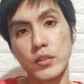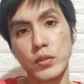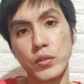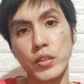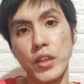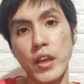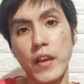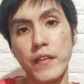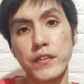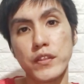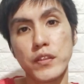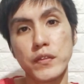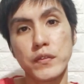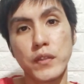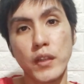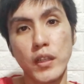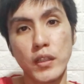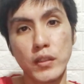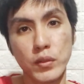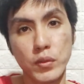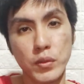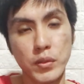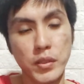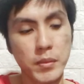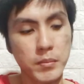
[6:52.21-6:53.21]
So you have to
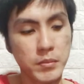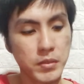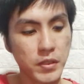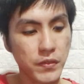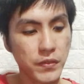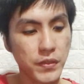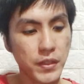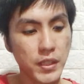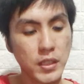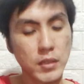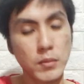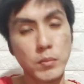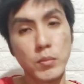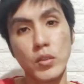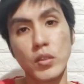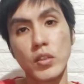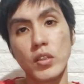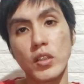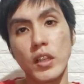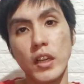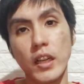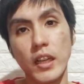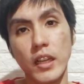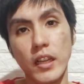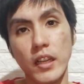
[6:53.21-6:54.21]
follow them sa Facebook
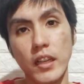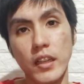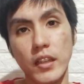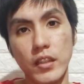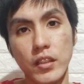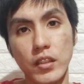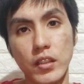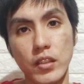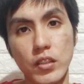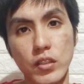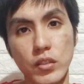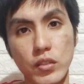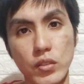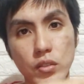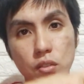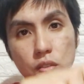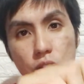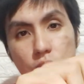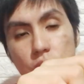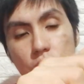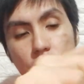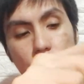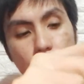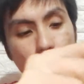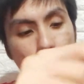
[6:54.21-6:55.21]

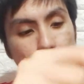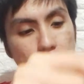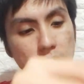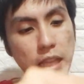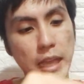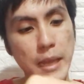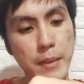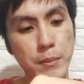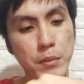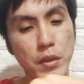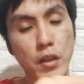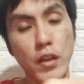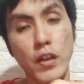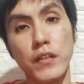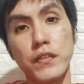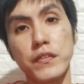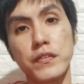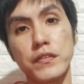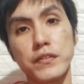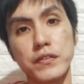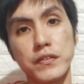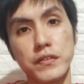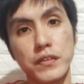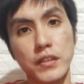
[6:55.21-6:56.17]
the time of